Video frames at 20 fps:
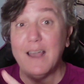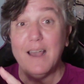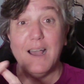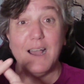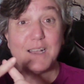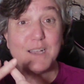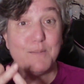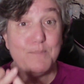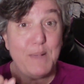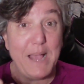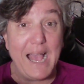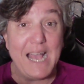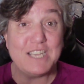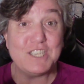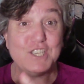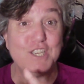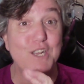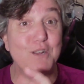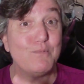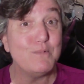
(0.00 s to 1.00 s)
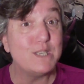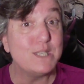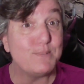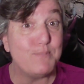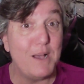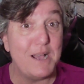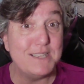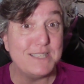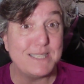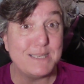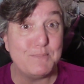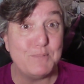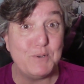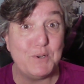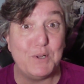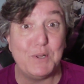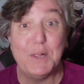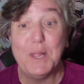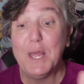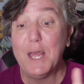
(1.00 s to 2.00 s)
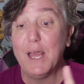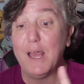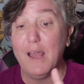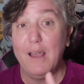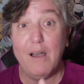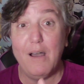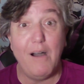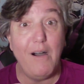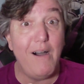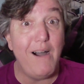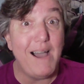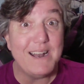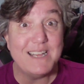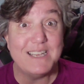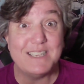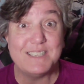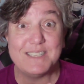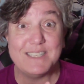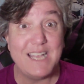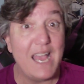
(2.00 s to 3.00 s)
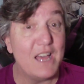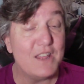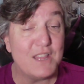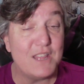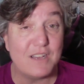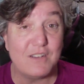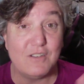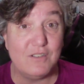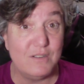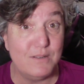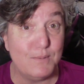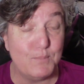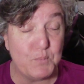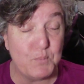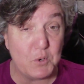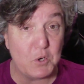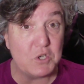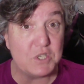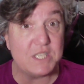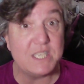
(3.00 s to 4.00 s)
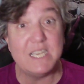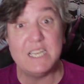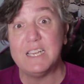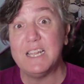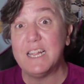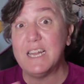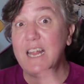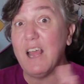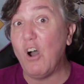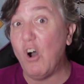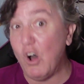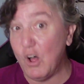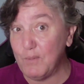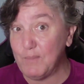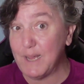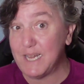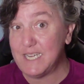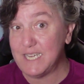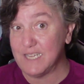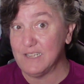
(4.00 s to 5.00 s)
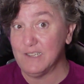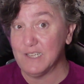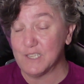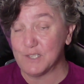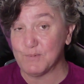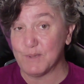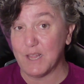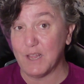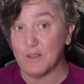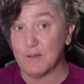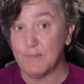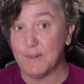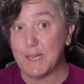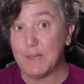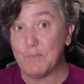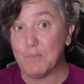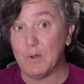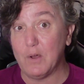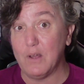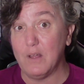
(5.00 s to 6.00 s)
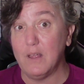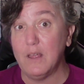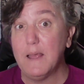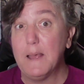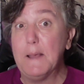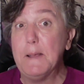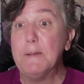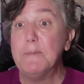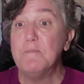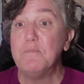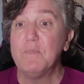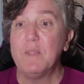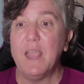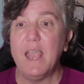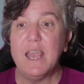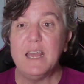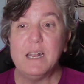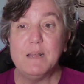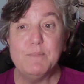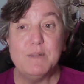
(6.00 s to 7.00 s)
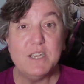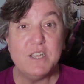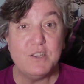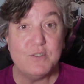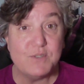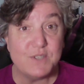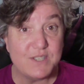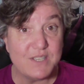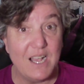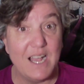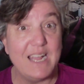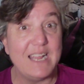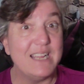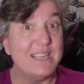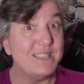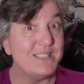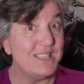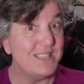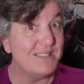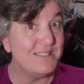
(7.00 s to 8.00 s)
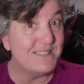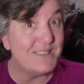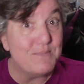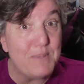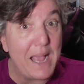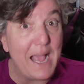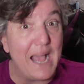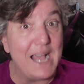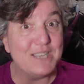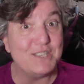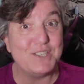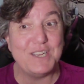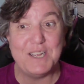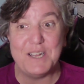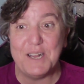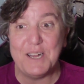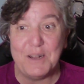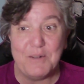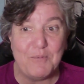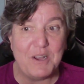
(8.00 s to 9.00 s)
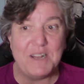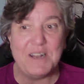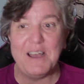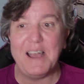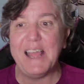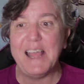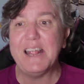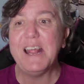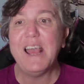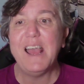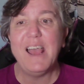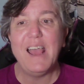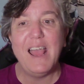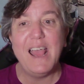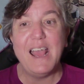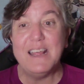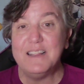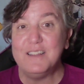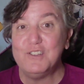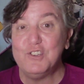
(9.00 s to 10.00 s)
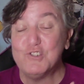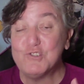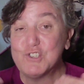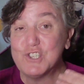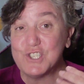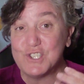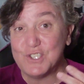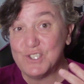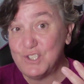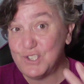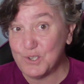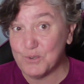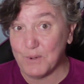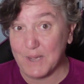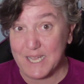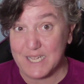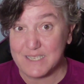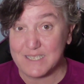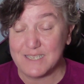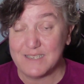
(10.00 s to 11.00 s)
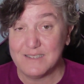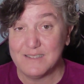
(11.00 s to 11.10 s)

a compassionate, responsible, honest, ethical person in all my dealings with other people. And I'm going to use science and compassion and whatnot. And you just do it.